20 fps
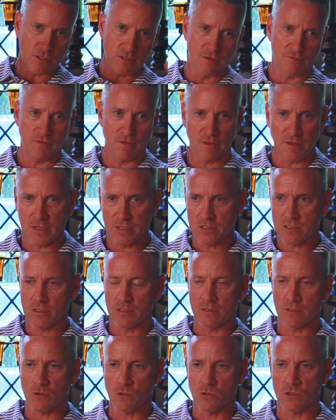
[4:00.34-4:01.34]
different things during
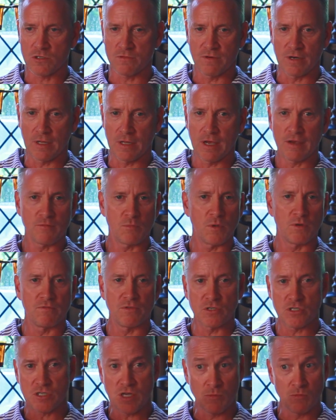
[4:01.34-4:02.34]
the course of our life, but for
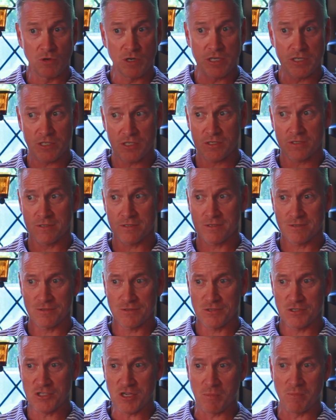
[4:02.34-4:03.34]
some reason,
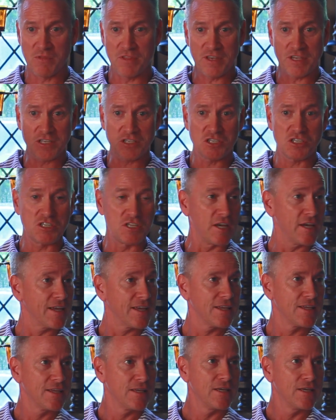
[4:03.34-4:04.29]
some things stick.